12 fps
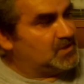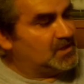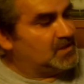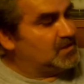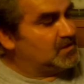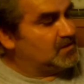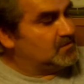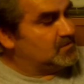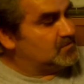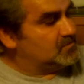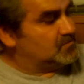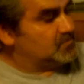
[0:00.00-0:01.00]

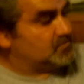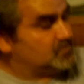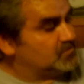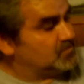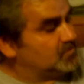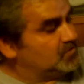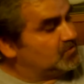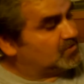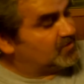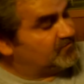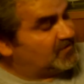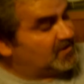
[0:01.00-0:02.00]
You
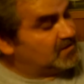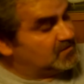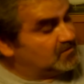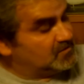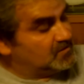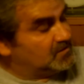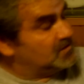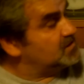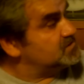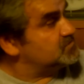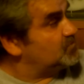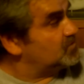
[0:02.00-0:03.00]
can find in
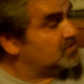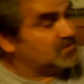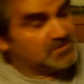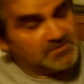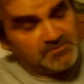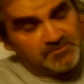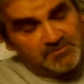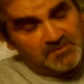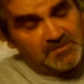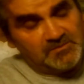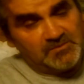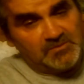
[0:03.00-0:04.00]
his work
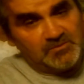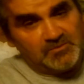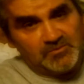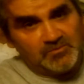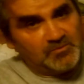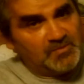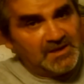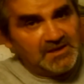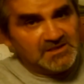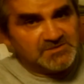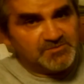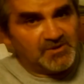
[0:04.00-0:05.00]

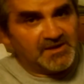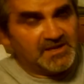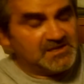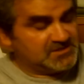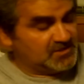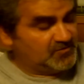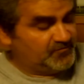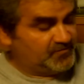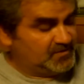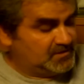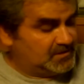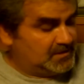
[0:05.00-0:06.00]
many explanations of
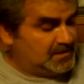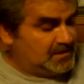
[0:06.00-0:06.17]
it.